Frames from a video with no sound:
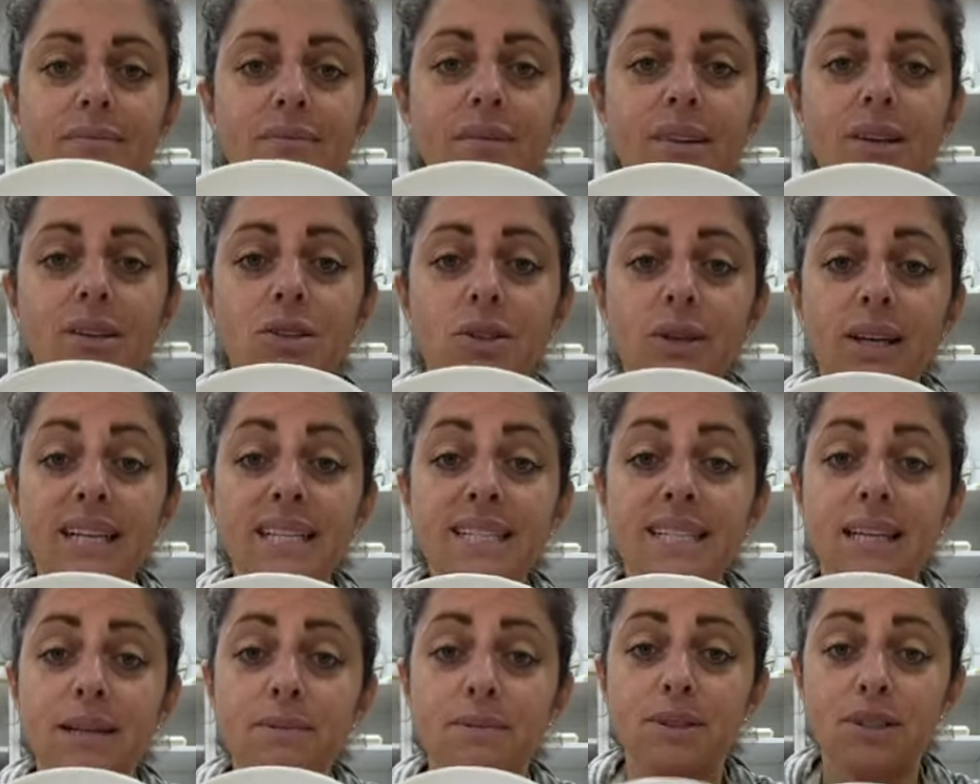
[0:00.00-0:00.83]
So like I
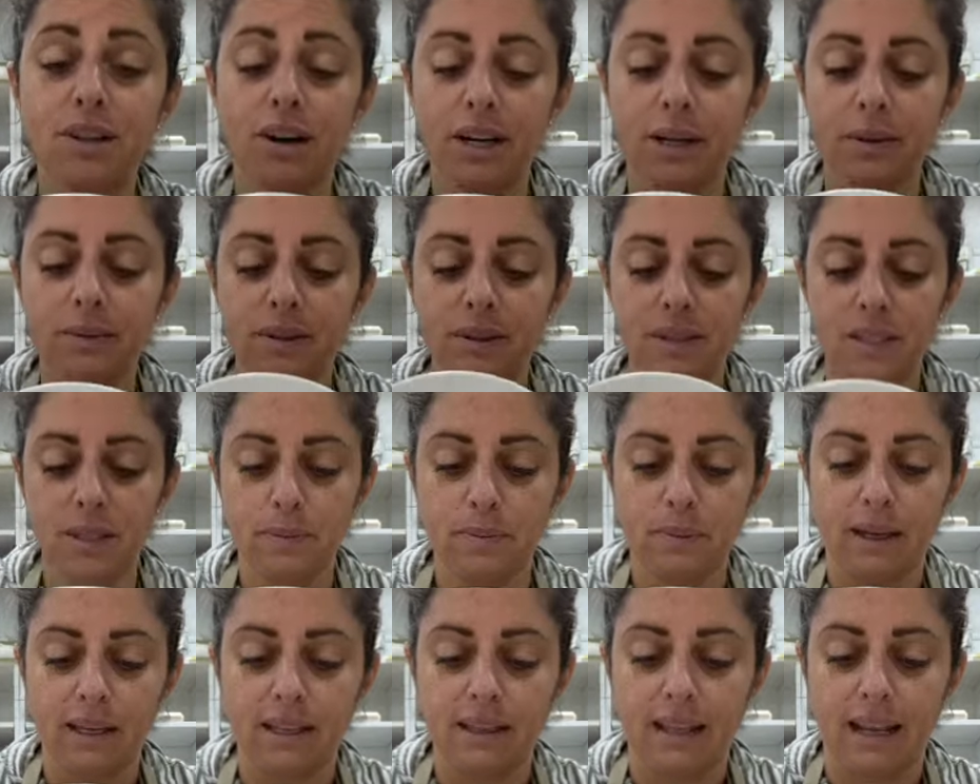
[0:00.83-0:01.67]
said, I'm starting with this
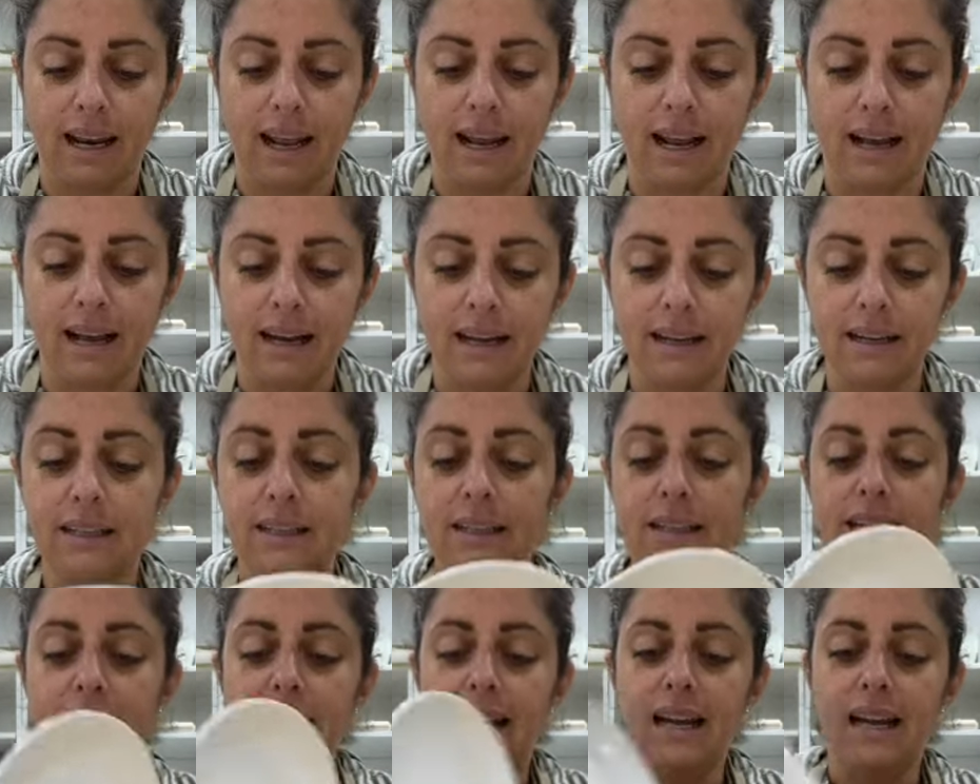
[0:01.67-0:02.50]
plate that I got
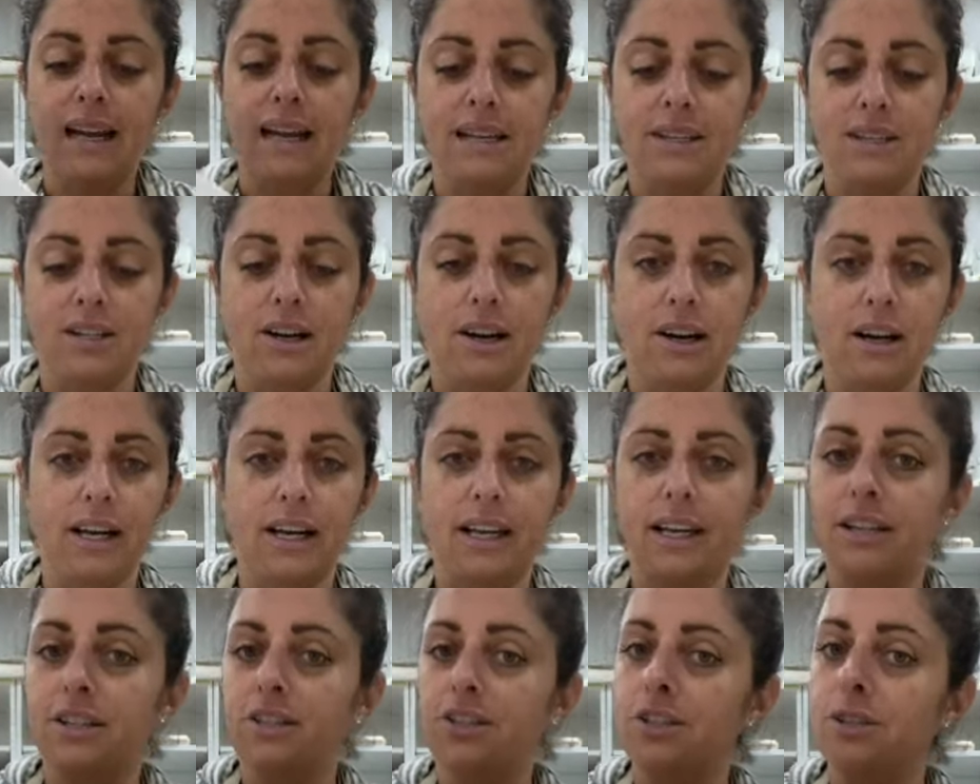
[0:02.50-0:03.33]
at Target.
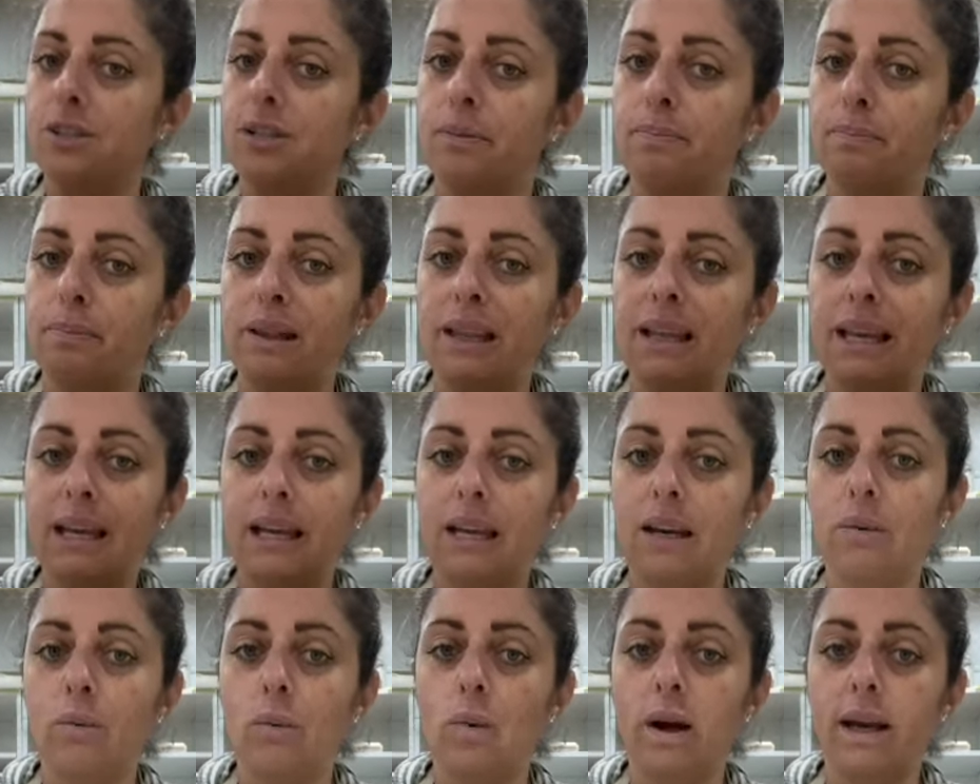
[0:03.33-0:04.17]
It's just a
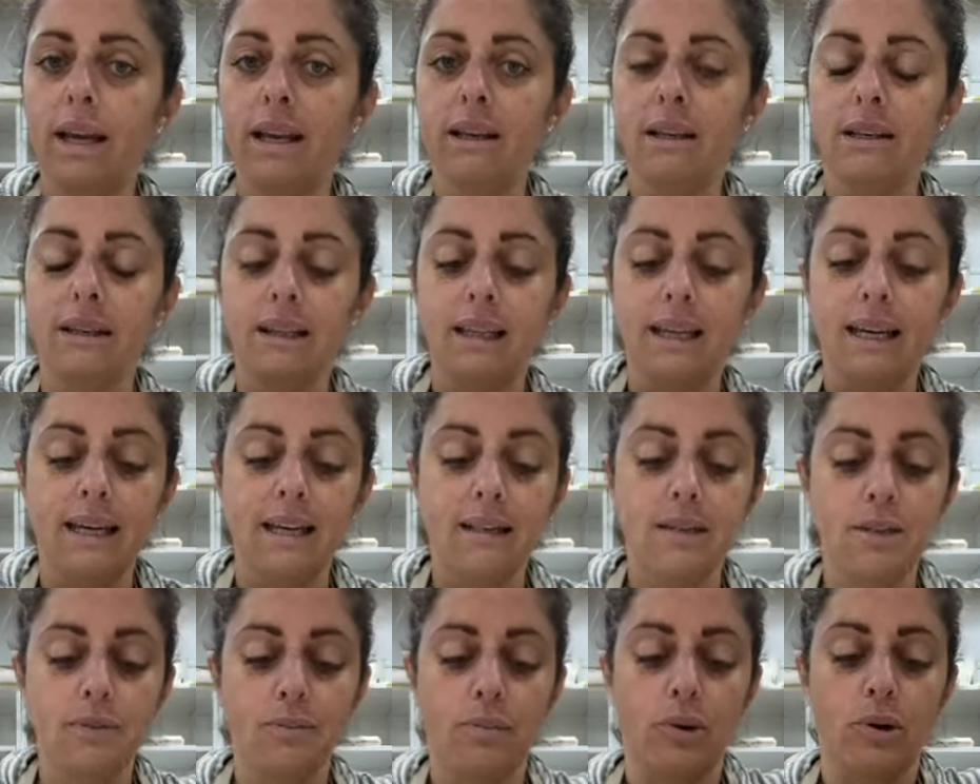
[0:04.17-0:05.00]
plain white
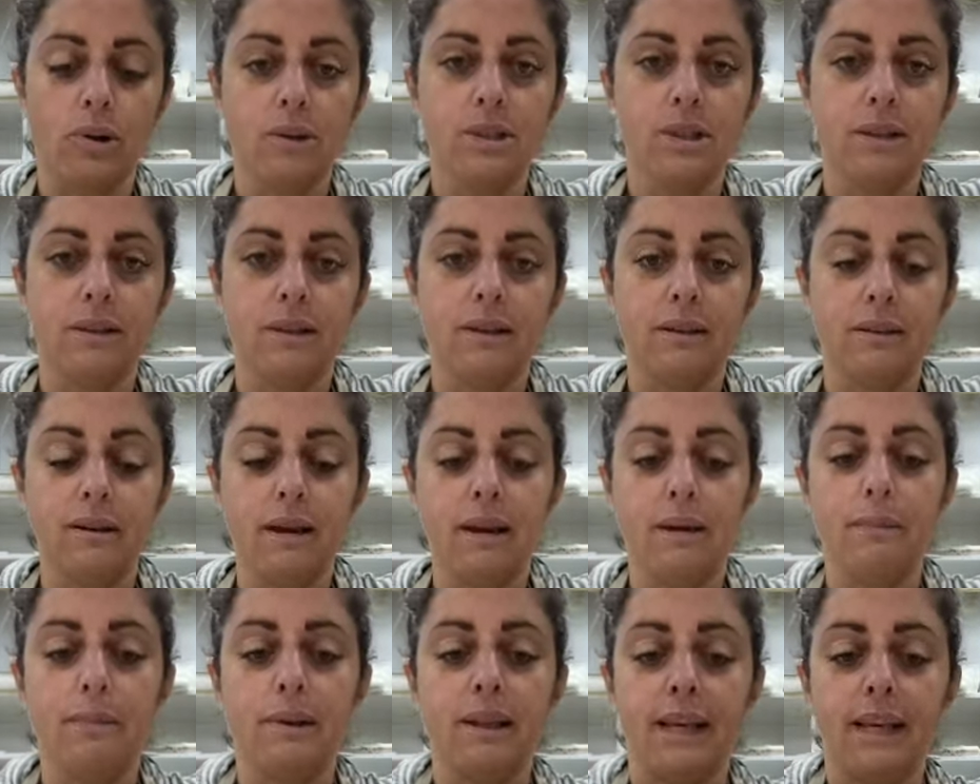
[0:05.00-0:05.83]
glazed porcelain
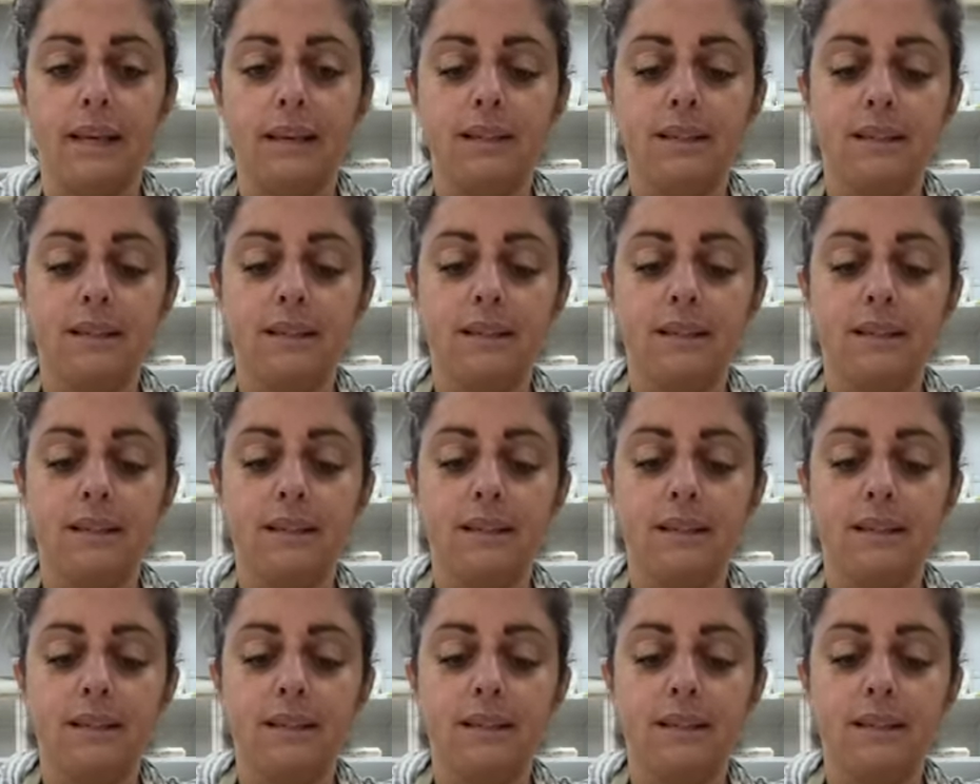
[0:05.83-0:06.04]
plate.